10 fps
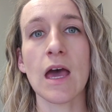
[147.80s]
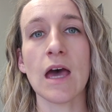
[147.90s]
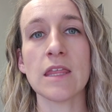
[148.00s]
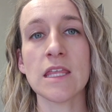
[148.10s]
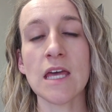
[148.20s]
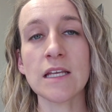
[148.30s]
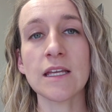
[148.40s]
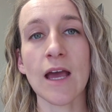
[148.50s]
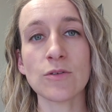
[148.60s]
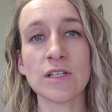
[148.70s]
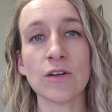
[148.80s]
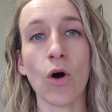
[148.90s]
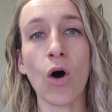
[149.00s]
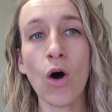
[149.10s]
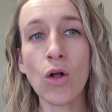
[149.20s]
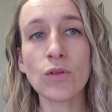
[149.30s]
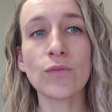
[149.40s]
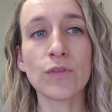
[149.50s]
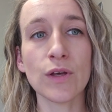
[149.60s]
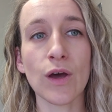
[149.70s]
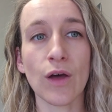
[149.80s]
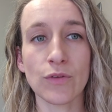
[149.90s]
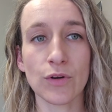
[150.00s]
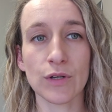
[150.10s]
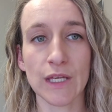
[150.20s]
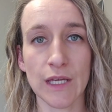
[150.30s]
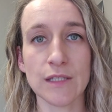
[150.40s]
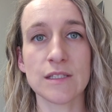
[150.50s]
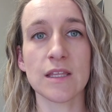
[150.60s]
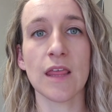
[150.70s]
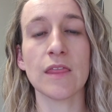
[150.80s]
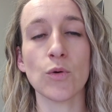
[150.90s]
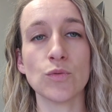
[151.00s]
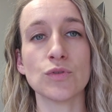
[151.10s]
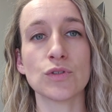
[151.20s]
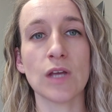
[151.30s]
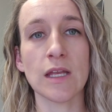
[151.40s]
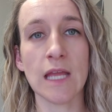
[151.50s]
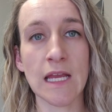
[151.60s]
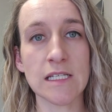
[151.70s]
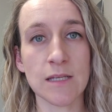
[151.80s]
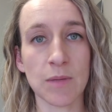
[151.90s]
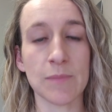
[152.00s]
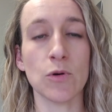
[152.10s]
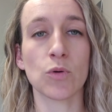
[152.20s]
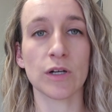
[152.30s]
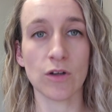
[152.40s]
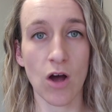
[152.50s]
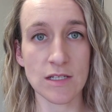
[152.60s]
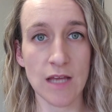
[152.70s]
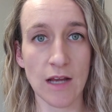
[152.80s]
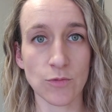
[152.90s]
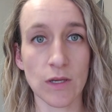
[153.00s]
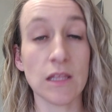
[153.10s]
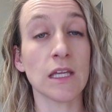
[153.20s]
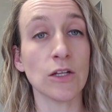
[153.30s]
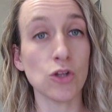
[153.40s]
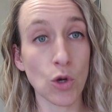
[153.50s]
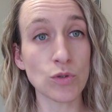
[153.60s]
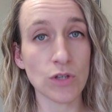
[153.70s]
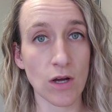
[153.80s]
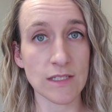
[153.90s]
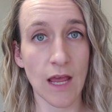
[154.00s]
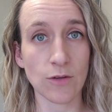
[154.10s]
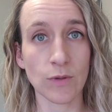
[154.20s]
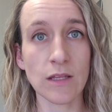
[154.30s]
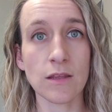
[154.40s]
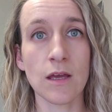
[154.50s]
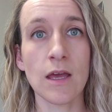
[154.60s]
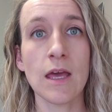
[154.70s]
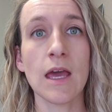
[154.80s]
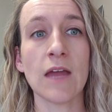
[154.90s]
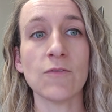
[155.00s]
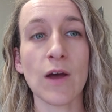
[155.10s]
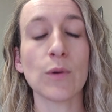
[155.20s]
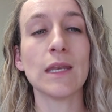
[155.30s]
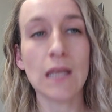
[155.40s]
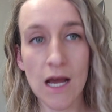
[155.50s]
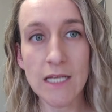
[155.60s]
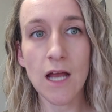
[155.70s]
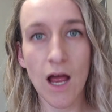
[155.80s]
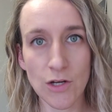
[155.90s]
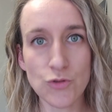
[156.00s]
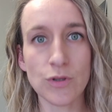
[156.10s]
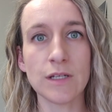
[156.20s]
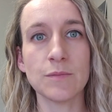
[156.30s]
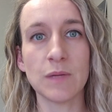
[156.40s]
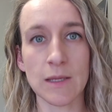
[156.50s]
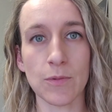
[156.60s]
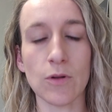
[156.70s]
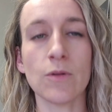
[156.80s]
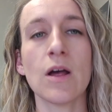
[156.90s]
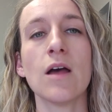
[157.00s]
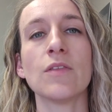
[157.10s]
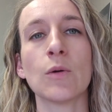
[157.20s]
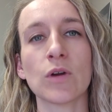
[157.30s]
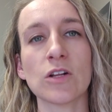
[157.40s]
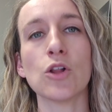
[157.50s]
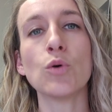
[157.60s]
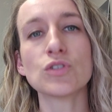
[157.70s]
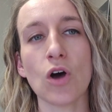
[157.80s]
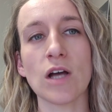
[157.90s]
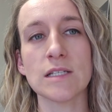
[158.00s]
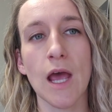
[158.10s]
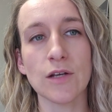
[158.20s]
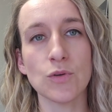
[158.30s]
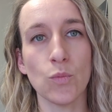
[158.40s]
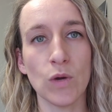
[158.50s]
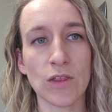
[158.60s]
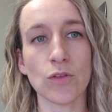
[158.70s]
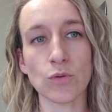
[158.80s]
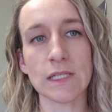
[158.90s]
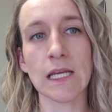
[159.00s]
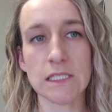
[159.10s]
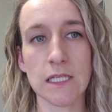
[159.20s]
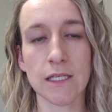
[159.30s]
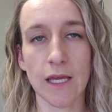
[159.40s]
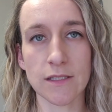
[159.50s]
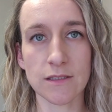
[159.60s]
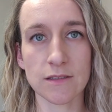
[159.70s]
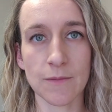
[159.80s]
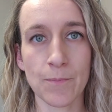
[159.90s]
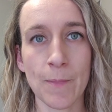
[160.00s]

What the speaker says: And they then counted all of the other kids that those 18 people were in contact with, in close contact with, and found 900 people that were in close contact with those 18 cases.